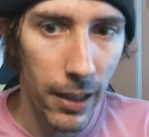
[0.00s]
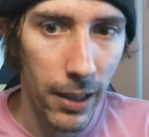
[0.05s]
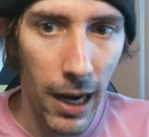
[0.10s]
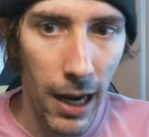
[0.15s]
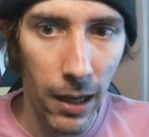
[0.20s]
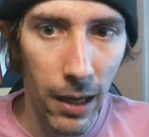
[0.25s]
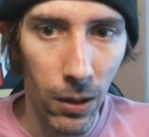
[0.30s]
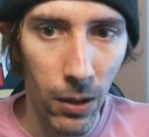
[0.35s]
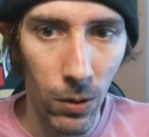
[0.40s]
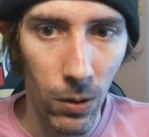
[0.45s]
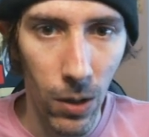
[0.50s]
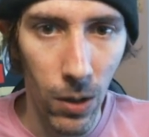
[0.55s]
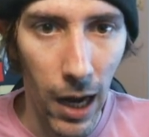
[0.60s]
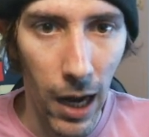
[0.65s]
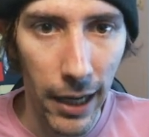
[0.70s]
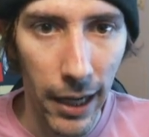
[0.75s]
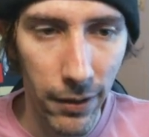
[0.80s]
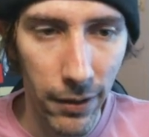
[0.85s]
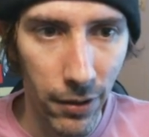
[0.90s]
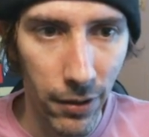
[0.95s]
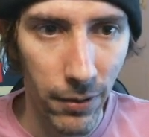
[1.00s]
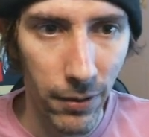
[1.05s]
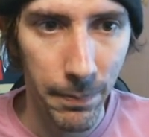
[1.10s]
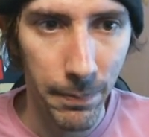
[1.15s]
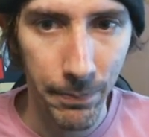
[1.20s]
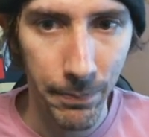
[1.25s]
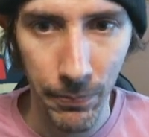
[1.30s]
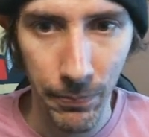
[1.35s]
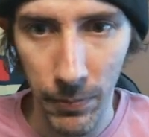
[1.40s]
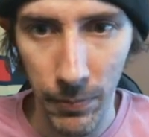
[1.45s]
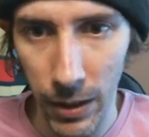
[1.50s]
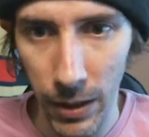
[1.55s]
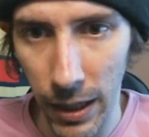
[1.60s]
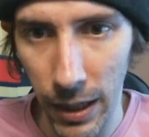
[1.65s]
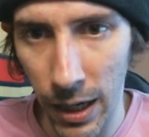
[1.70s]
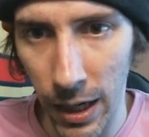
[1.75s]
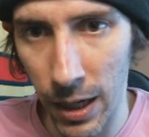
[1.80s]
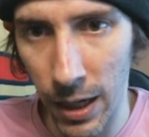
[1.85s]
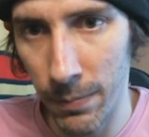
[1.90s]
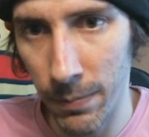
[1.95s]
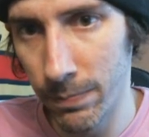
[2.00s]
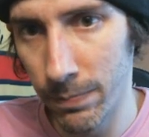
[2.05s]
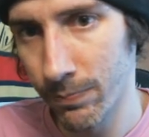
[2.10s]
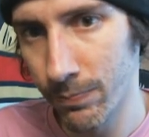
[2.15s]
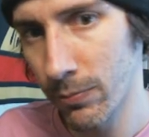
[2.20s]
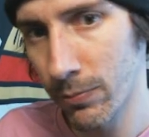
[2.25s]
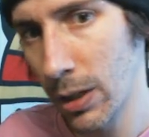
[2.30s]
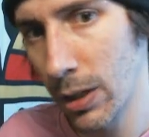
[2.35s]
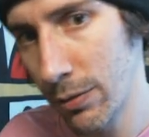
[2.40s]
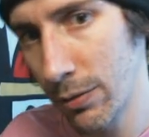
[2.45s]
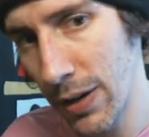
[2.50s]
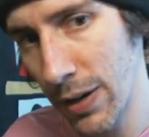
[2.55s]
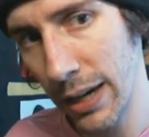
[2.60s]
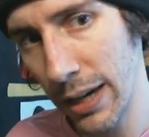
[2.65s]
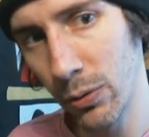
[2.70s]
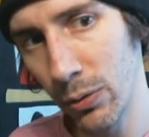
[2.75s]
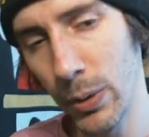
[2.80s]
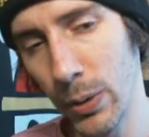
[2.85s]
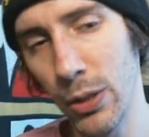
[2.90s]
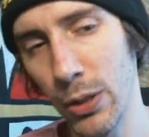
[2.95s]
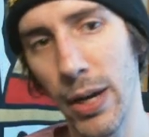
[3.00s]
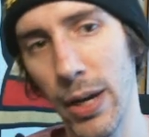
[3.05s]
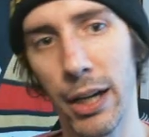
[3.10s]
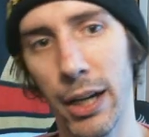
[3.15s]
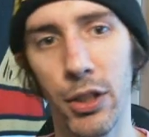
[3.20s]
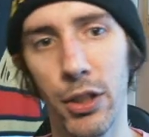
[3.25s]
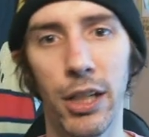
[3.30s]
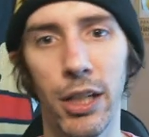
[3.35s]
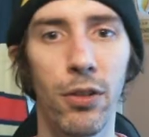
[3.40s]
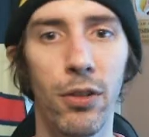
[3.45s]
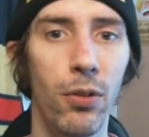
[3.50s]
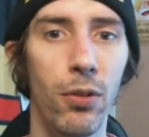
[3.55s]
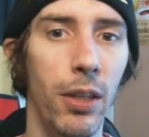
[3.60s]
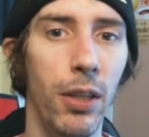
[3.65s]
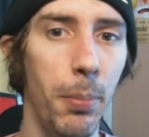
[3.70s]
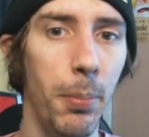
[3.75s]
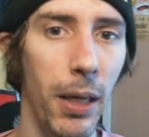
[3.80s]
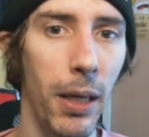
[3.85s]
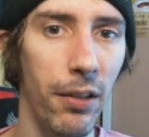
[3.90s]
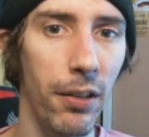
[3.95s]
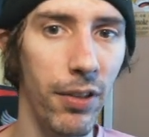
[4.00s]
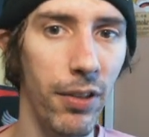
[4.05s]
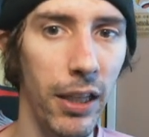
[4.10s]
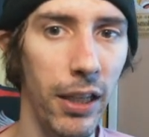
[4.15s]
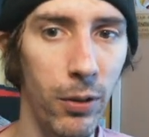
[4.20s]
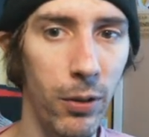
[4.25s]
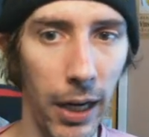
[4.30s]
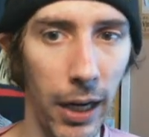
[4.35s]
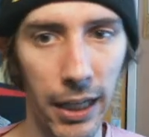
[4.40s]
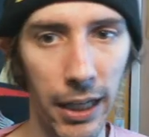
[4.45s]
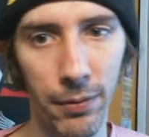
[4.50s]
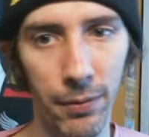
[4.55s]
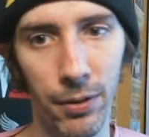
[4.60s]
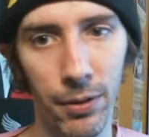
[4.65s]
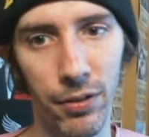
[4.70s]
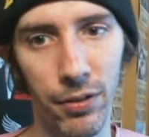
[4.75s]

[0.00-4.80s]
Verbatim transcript: not a lot. Um, in fact, when you actually do the P S A grading for